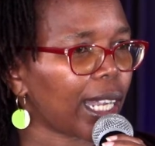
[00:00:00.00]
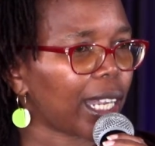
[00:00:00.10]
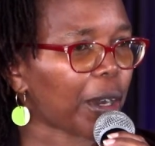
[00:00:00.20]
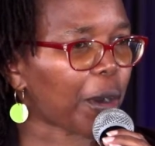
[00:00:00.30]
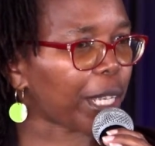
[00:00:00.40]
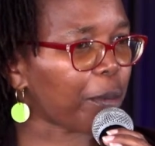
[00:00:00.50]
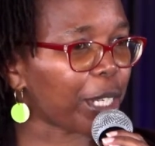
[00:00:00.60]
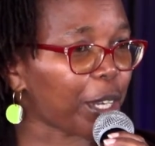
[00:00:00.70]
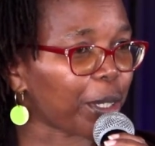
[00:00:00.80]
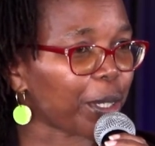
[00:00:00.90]
Okay, we
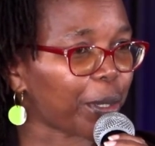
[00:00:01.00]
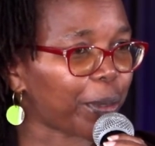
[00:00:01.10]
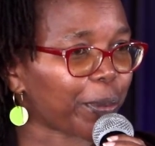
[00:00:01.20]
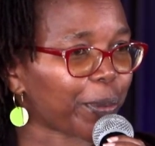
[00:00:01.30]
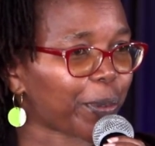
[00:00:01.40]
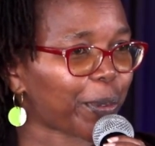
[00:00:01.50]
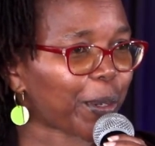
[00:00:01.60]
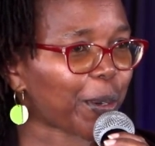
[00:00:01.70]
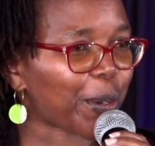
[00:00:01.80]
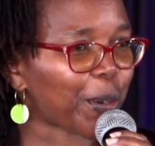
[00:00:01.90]
don't know.
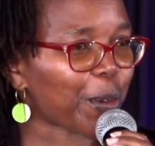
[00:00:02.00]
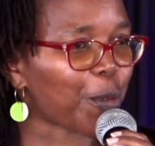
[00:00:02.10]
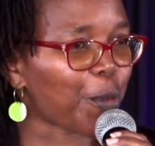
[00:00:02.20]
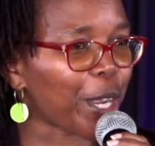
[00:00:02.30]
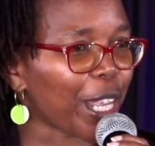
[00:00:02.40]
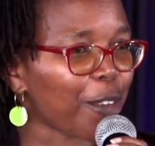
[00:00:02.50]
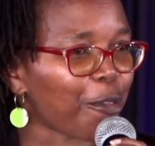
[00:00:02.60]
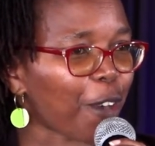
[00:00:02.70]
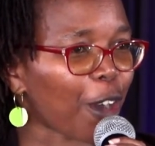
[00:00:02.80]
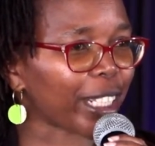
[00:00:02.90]
We
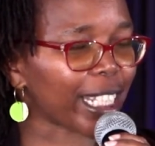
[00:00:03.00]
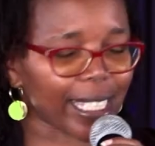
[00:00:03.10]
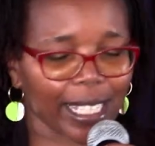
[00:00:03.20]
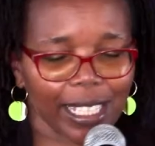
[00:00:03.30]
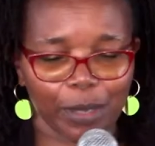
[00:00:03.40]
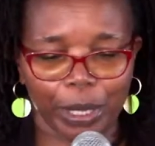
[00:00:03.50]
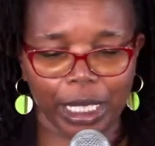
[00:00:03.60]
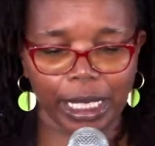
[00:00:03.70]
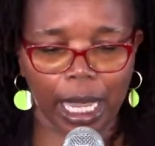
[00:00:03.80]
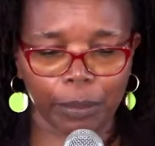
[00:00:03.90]
found these things being
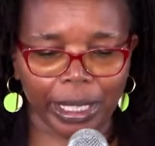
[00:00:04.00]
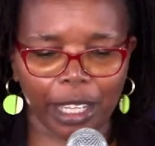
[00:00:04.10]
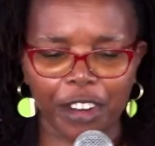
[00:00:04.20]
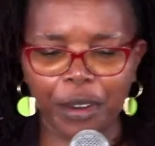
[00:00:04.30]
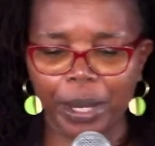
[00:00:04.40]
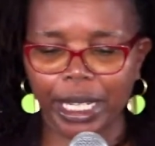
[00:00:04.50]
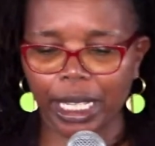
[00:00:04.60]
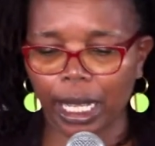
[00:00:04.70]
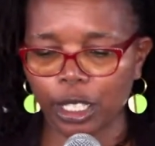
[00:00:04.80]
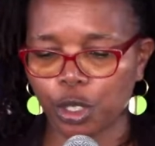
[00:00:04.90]
done, but there are very many
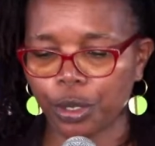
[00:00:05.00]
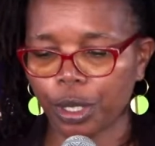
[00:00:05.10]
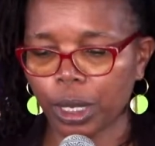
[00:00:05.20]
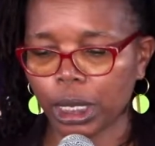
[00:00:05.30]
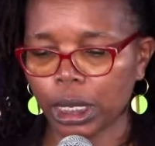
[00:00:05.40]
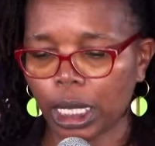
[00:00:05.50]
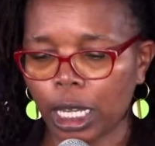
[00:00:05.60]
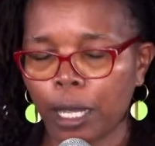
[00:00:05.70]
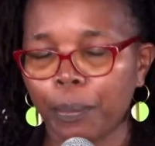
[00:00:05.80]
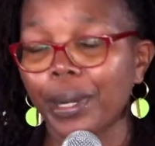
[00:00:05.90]
cultural
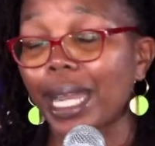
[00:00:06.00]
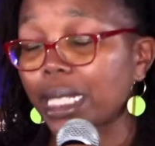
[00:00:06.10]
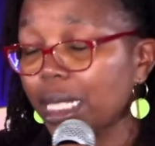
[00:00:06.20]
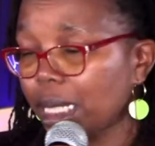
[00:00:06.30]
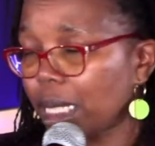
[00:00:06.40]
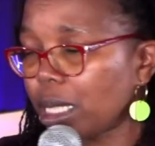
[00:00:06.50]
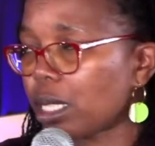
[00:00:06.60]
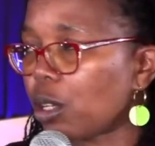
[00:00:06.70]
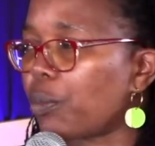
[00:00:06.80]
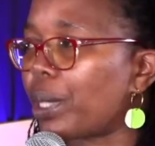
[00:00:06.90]
uh, practices
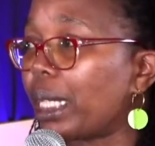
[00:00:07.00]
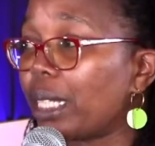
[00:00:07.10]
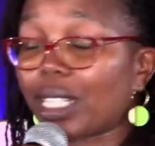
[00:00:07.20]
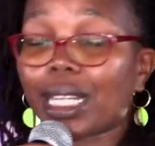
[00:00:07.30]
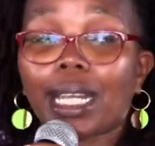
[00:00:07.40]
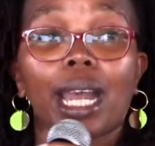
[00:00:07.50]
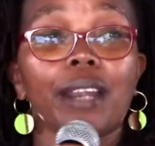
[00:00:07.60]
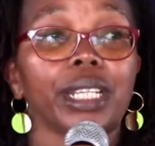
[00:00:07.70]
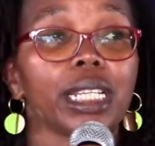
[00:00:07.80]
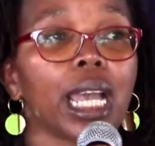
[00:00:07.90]
or beliefs that are
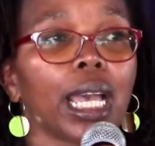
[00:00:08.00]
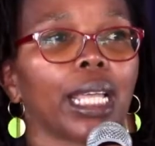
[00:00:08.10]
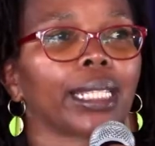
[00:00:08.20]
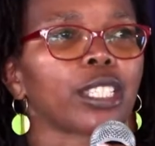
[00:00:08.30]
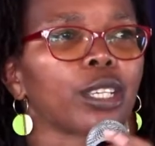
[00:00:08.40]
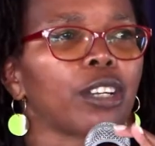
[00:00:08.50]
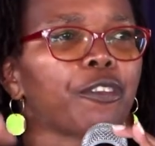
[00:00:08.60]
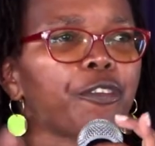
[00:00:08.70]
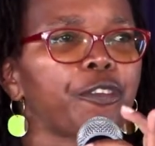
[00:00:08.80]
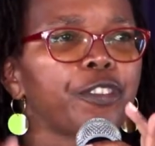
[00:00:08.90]
carried that sort of
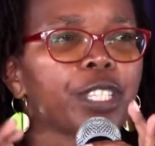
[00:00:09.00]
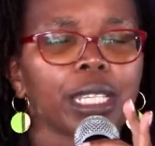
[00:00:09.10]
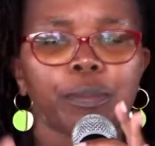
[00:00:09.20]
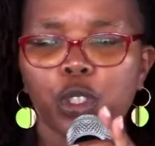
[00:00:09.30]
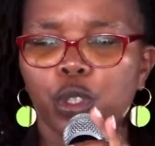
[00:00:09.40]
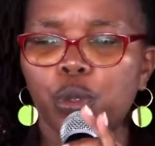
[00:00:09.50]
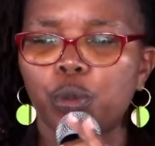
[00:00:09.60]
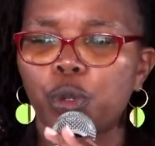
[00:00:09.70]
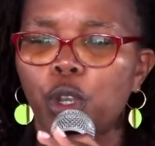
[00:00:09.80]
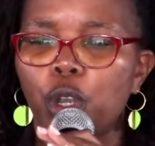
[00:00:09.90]
seem to
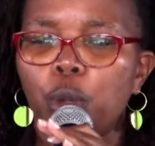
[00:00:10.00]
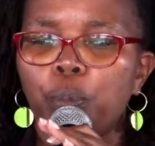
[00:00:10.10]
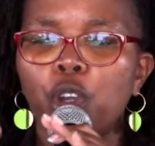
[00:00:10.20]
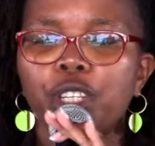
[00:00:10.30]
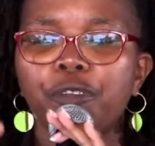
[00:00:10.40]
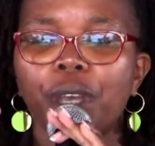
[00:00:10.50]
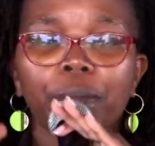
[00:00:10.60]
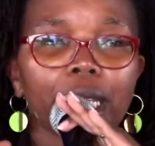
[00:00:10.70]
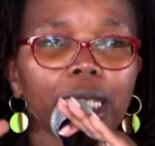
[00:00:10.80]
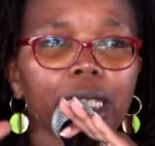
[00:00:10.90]
put
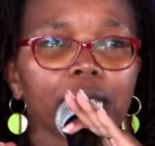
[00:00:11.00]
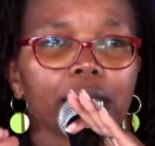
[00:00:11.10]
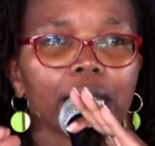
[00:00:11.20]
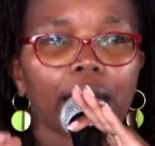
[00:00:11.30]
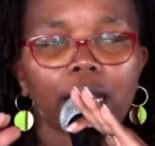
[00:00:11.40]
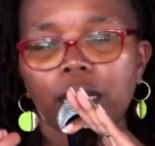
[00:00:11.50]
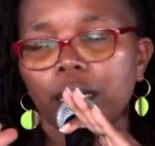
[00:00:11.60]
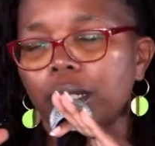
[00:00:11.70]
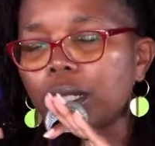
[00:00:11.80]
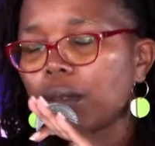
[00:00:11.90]
femininity and
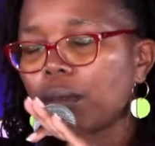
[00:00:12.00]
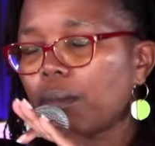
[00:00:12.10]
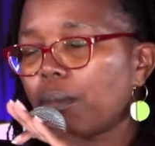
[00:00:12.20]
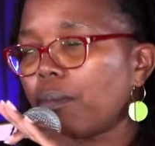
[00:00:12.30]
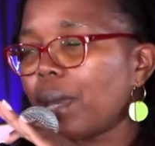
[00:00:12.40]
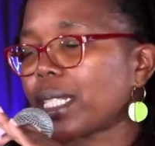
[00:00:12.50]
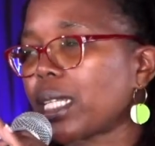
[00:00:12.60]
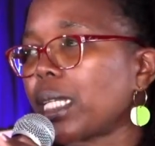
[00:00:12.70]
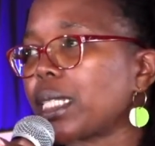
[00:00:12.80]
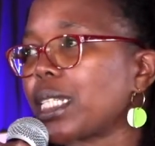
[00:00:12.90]

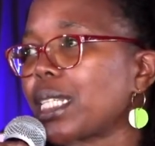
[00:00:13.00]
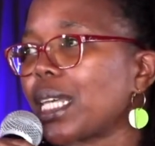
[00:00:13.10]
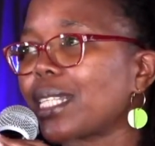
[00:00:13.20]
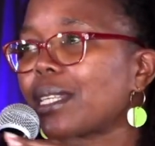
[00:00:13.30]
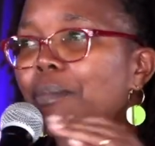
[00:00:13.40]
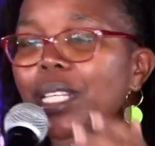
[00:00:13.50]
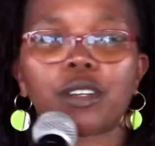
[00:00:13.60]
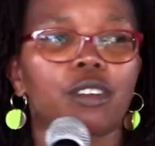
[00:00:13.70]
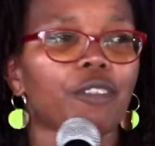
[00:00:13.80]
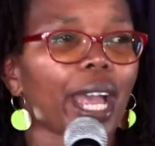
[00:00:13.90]
masculinity as a matter
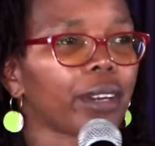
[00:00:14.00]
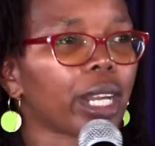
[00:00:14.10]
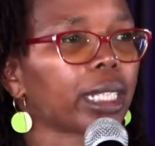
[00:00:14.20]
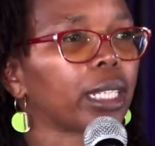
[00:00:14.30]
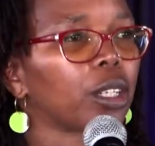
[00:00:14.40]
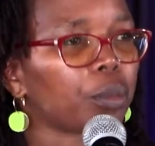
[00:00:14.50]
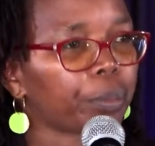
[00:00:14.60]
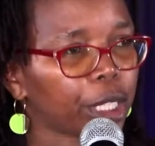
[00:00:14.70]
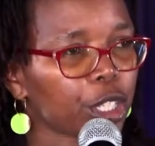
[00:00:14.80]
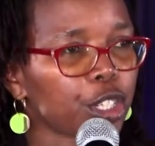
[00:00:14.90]
of hierarchy,
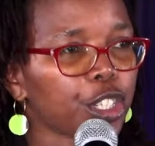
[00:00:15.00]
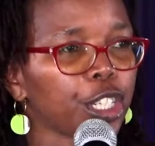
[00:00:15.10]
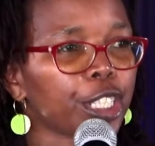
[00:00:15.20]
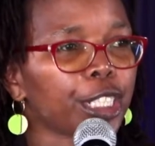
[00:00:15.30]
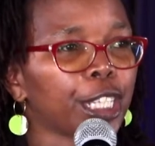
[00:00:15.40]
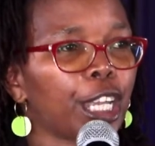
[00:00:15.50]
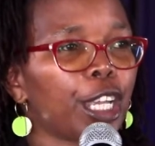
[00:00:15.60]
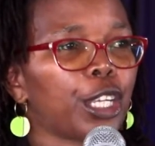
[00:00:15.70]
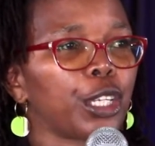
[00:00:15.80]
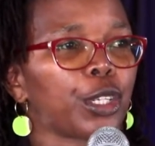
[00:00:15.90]
competition,
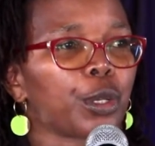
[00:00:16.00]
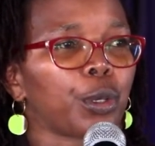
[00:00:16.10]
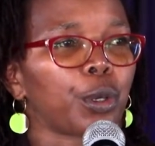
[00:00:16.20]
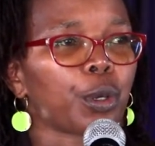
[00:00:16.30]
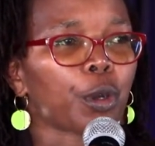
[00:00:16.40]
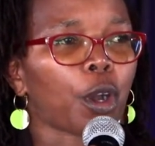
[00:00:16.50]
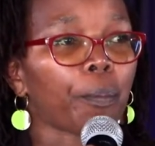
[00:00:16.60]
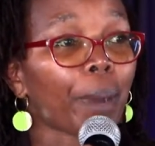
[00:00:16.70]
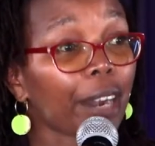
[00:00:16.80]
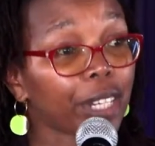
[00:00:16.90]
you know,
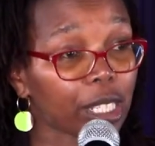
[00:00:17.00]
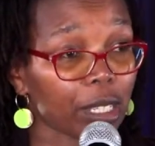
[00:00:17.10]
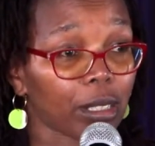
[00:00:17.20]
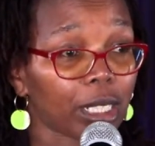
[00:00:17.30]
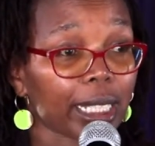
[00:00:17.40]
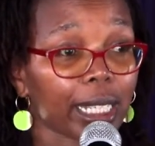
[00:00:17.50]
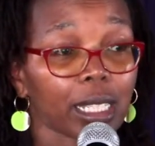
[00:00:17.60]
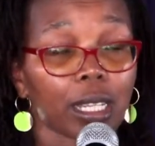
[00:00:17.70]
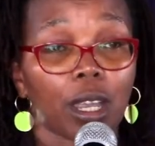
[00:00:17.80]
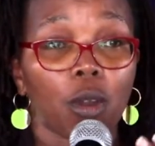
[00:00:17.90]
comparison that
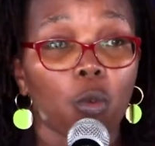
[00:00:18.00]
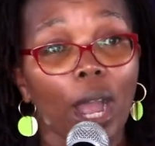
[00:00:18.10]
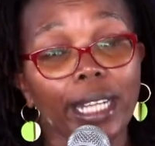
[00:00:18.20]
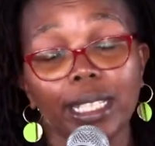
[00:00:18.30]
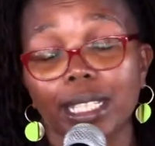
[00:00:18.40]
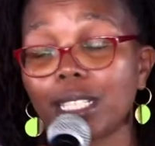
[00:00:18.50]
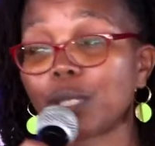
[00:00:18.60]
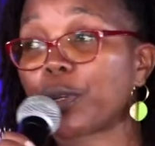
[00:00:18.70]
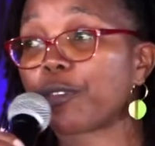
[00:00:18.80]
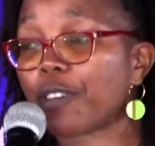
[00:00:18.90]
one is
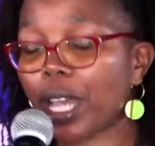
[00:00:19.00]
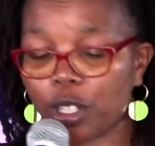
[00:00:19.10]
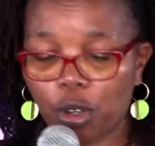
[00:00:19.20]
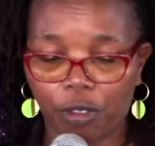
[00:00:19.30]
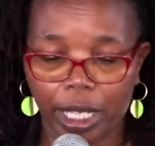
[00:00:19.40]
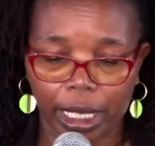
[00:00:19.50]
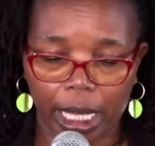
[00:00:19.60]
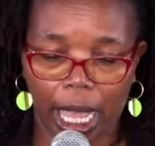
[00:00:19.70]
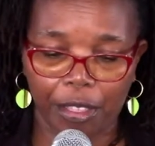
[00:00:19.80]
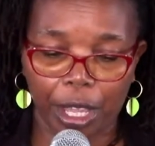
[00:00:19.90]
preferred over the
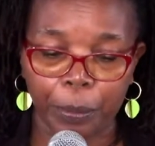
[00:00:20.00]
other.